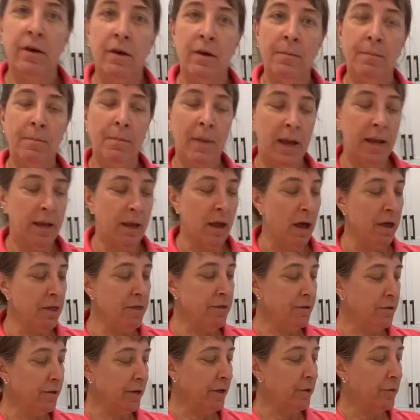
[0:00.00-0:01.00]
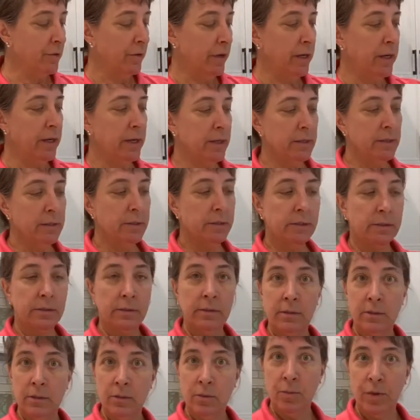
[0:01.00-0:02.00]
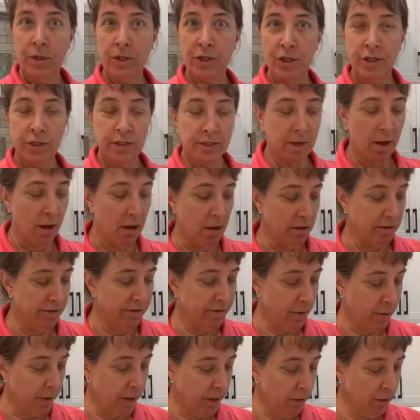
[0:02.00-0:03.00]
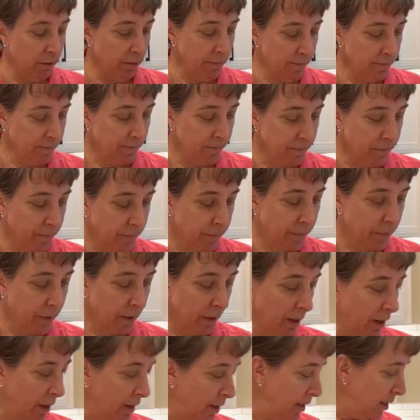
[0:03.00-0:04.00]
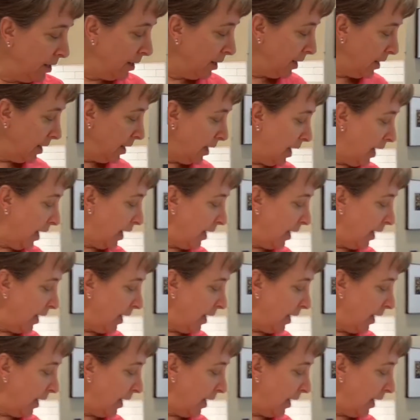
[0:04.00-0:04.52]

my other ingredients, which is olive oil. I